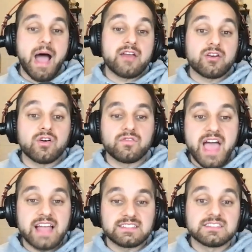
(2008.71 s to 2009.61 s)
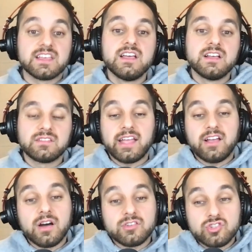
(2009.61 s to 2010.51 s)
I don't know if that's like
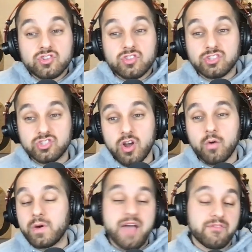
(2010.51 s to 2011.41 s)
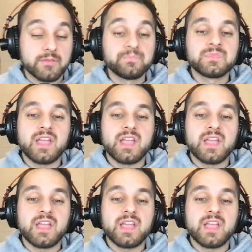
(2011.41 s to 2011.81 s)
the joke, whatever.